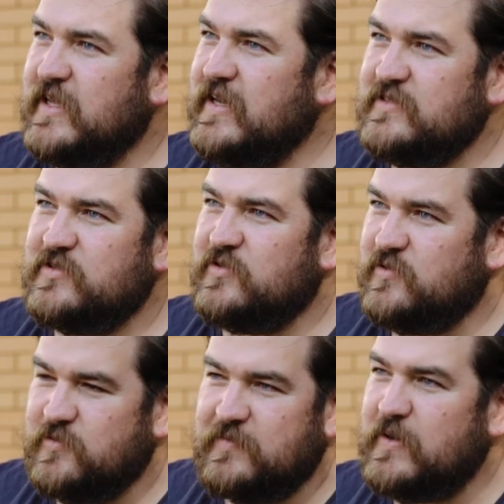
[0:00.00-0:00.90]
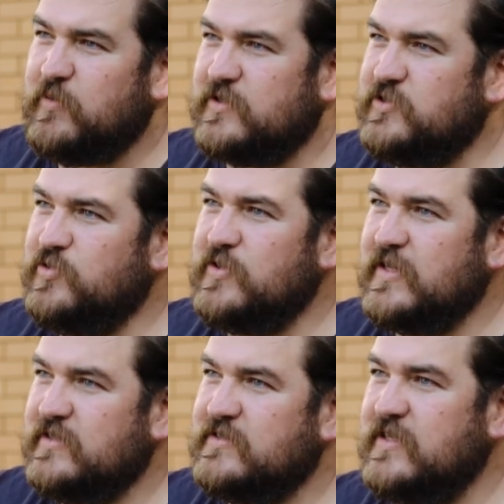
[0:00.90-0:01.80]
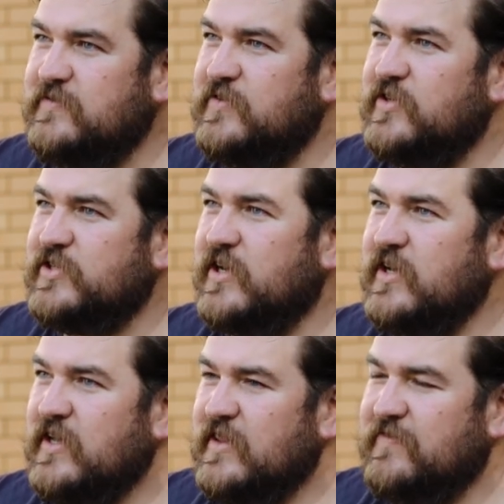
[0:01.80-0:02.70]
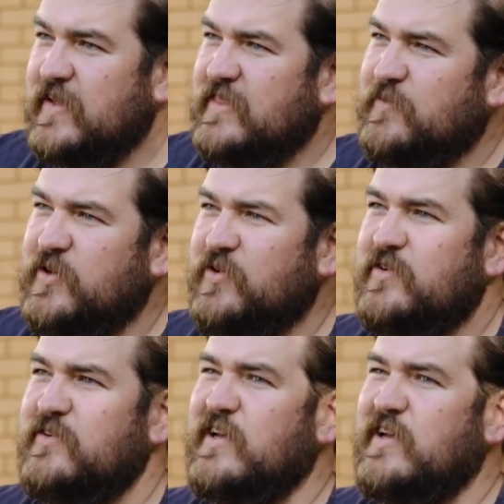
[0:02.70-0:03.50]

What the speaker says: the house or may want to do things in future. The fact that we're not